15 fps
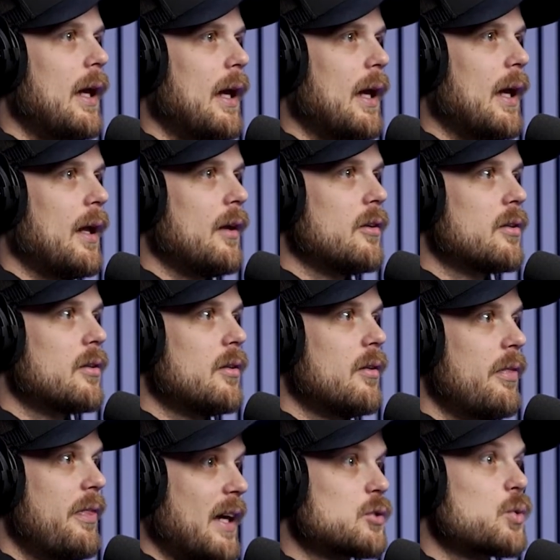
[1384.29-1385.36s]
And
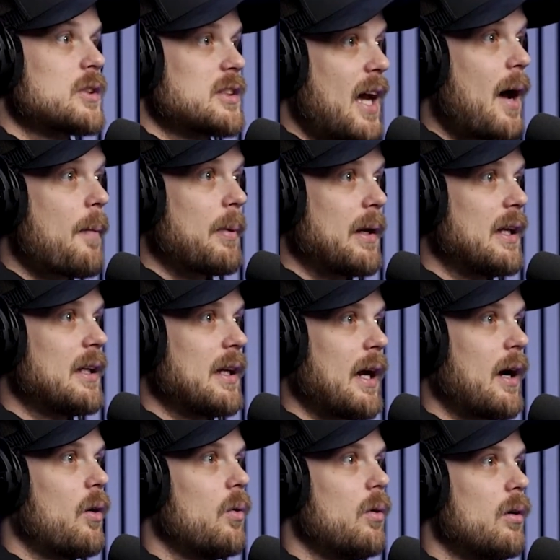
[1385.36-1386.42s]
that's what's happening
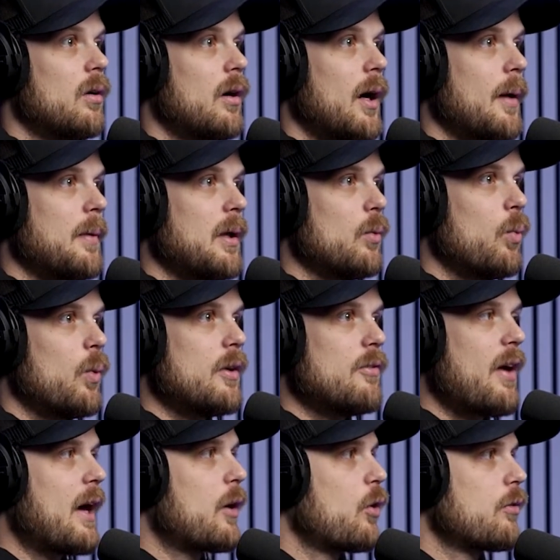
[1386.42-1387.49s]
now. I mean,
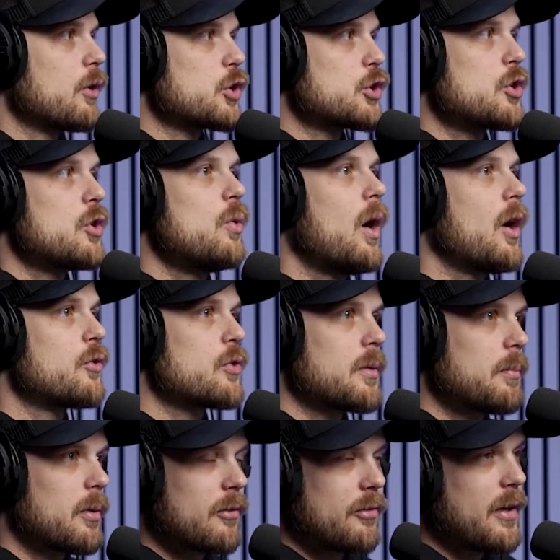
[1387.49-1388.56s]
we've had over
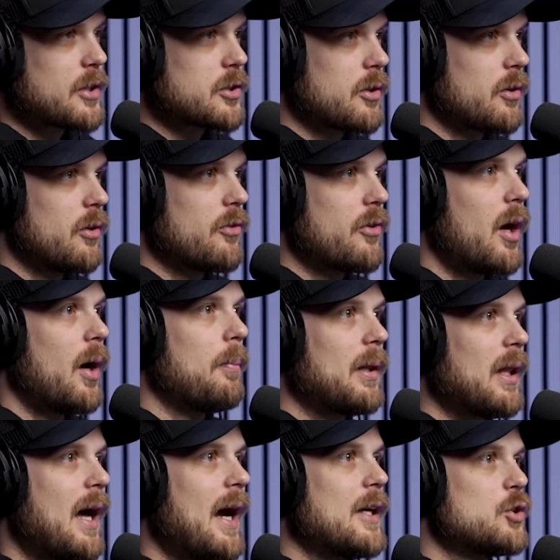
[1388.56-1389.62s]
200 professionals
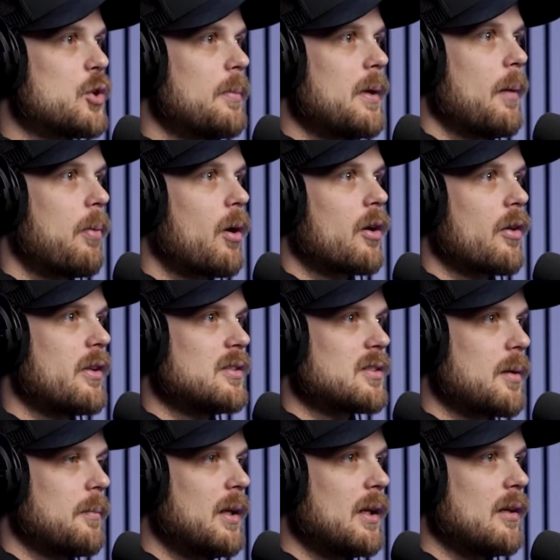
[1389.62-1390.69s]
apply to be a part of these
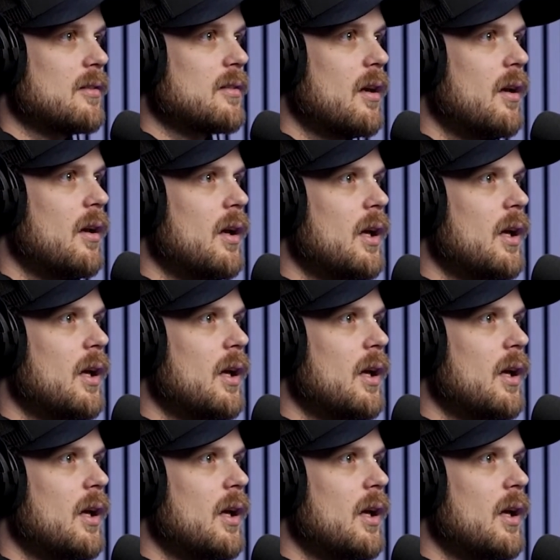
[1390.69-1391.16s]
committees.